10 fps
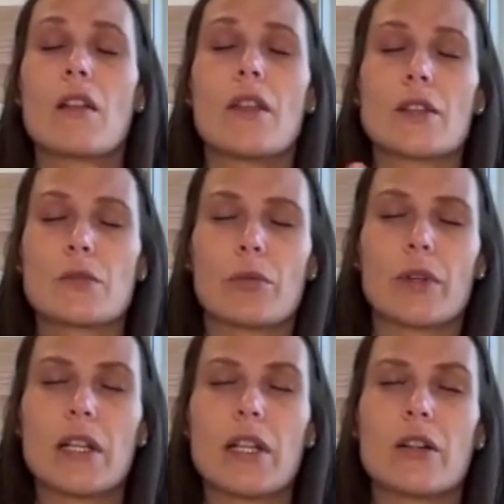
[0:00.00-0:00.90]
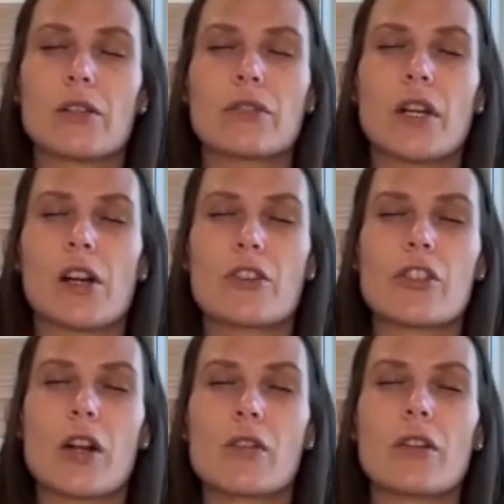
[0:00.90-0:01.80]
that's what we clear out of the heart
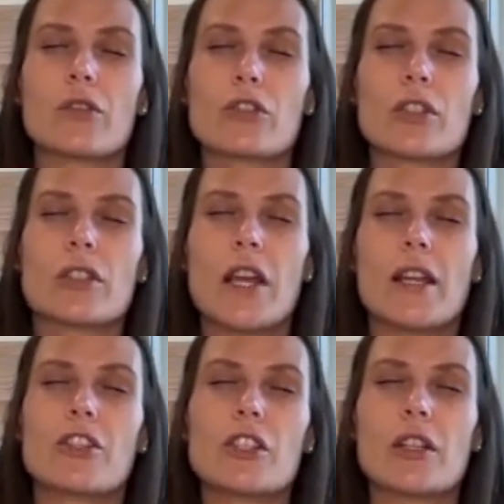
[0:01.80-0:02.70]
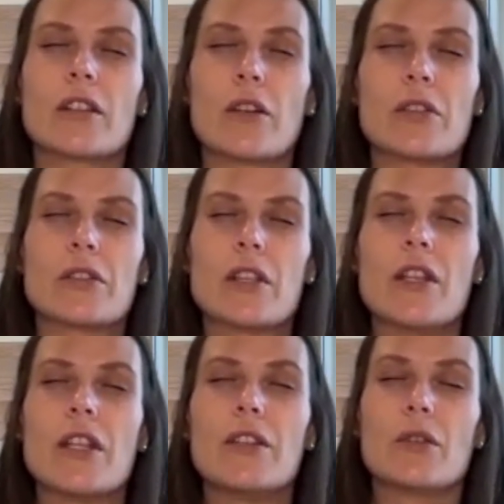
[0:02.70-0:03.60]
chakra. So just the energy that there is the
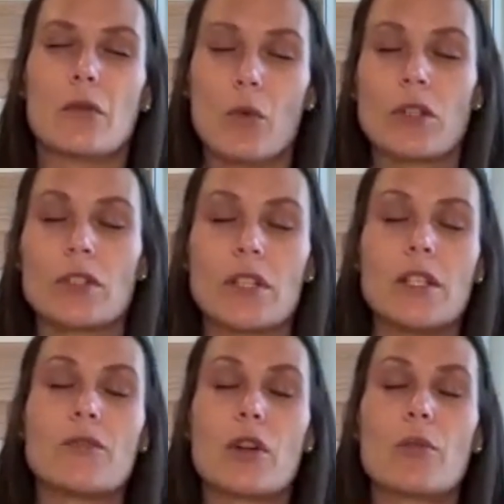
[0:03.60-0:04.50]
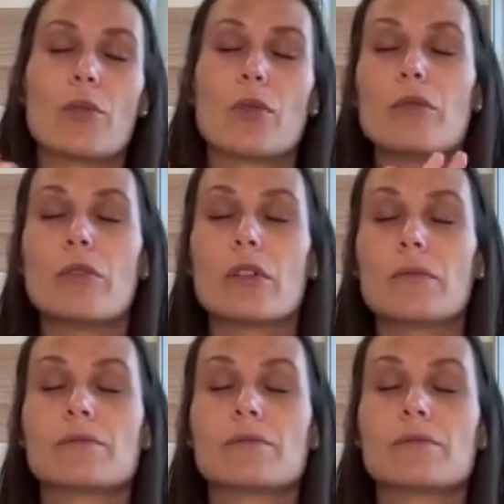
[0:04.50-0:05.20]
need, or was the need, for approval.